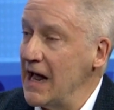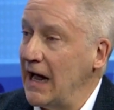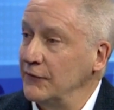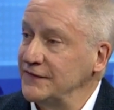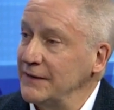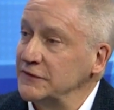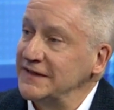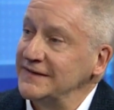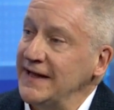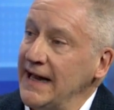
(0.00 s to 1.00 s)
I was able
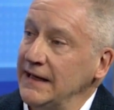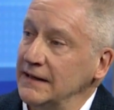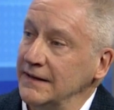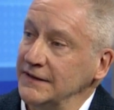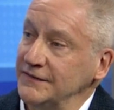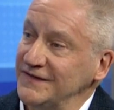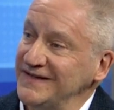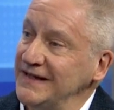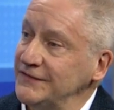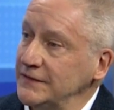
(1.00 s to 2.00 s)
to take this
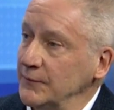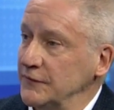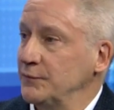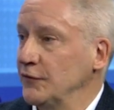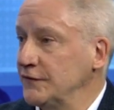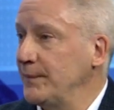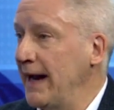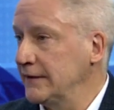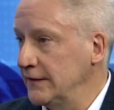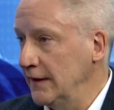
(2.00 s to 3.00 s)
systems
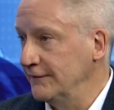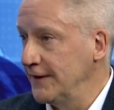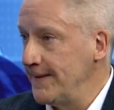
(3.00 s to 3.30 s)
perspective